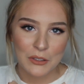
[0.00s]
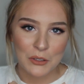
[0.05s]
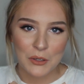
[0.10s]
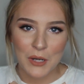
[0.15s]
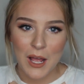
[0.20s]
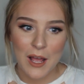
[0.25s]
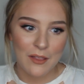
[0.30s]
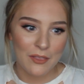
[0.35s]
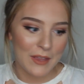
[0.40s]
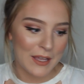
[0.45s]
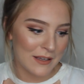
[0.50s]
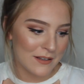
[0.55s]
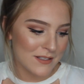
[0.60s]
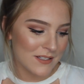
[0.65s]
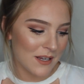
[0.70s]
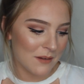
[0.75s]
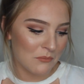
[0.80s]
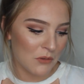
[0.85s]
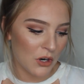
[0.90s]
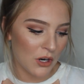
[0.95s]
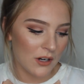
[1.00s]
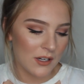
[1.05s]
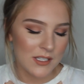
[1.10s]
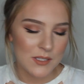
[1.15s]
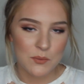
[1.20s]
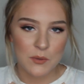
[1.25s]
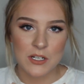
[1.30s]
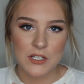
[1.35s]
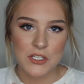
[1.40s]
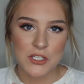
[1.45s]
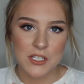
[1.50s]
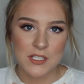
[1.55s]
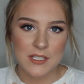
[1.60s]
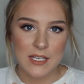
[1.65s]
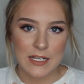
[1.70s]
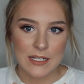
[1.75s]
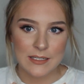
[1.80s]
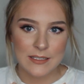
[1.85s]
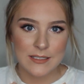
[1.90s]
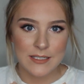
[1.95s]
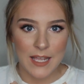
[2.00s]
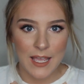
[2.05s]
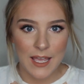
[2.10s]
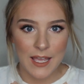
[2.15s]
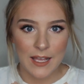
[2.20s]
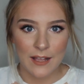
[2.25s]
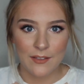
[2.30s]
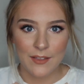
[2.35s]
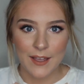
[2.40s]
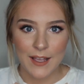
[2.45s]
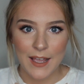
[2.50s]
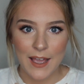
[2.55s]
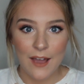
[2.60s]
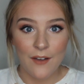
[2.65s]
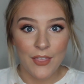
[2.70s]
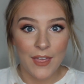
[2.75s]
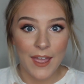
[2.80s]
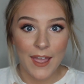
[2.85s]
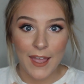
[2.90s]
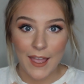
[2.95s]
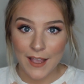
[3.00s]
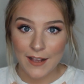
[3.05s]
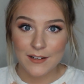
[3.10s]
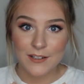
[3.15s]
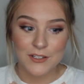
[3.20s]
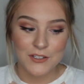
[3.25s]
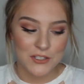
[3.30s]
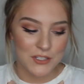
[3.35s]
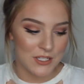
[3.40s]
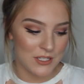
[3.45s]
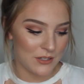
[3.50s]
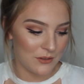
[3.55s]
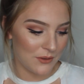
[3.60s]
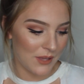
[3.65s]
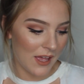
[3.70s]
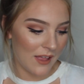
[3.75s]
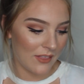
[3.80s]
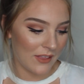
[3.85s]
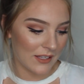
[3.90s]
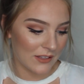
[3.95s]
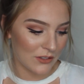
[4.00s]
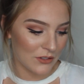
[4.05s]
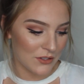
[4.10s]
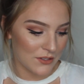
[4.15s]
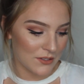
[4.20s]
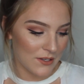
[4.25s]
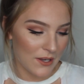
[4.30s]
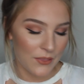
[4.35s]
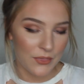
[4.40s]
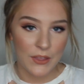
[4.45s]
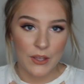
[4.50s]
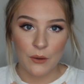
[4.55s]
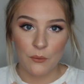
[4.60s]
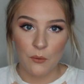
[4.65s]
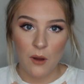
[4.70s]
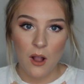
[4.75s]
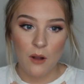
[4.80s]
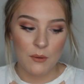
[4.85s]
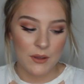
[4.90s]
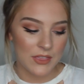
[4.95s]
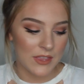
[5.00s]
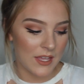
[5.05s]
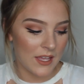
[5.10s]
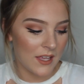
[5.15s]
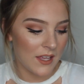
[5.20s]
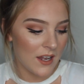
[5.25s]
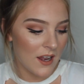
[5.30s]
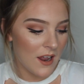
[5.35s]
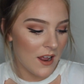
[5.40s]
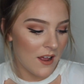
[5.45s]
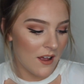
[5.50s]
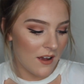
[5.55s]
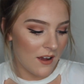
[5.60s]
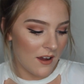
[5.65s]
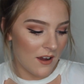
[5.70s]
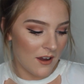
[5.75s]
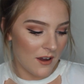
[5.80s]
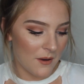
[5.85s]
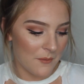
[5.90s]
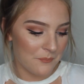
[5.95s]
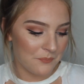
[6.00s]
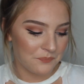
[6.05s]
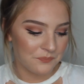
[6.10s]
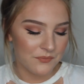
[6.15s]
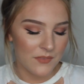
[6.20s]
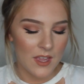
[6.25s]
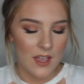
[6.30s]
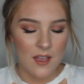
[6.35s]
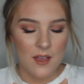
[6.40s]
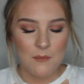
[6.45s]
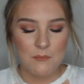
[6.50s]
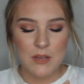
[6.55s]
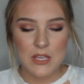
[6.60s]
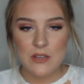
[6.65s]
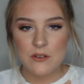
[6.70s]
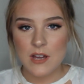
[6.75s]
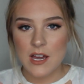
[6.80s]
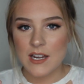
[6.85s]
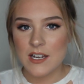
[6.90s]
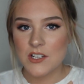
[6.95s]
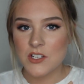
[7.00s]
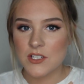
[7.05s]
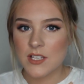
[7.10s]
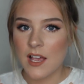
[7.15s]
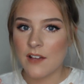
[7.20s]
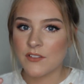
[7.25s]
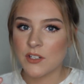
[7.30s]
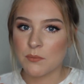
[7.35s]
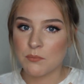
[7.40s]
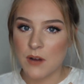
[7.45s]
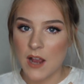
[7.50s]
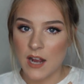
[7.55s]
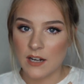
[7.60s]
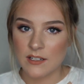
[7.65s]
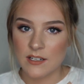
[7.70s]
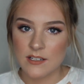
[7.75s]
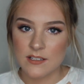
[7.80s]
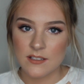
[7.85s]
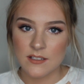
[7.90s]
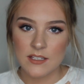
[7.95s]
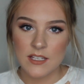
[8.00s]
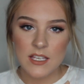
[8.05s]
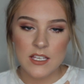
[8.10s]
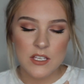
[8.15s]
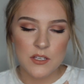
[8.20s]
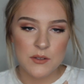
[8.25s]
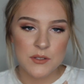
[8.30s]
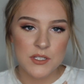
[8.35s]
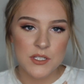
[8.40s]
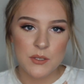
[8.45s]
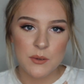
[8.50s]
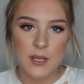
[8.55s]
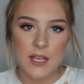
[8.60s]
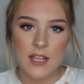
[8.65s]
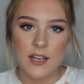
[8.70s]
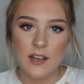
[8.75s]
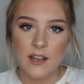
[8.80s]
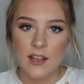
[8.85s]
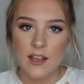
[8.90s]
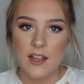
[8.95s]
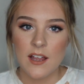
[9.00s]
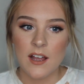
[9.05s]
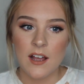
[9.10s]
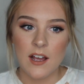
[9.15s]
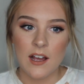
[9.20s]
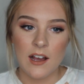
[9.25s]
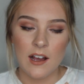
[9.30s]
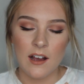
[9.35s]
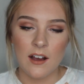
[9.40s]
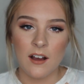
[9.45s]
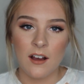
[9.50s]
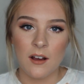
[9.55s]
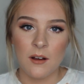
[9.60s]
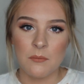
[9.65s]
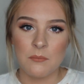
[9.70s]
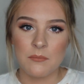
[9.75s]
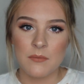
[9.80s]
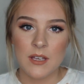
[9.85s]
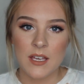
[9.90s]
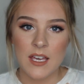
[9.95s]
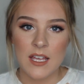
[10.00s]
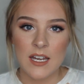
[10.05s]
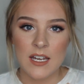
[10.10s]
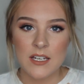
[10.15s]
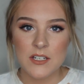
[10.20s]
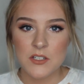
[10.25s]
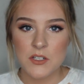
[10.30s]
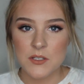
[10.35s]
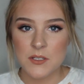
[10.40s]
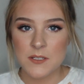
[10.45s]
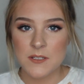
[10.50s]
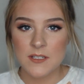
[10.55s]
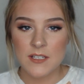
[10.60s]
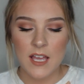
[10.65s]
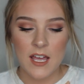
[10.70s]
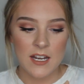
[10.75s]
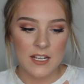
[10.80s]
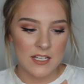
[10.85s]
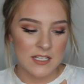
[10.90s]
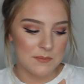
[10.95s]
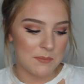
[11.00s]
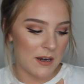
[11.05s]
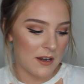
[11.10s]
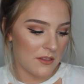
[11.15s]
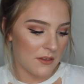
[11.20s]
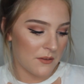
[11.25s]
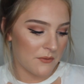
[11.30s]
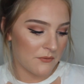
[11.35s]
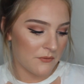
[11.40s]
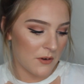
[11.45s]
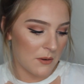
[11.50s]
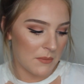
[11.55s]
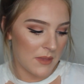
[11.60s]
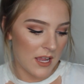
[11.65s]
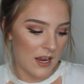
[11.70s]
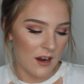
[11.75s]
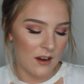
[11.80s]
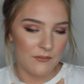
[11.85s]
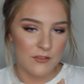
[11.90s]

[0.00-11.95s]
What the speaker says: They're not like some girls where it's just like, dang, like how the heck did she do that? Like there's nothing wrong with it. But you kind of just have to practice, get used to it, and it just kind of gets better from there.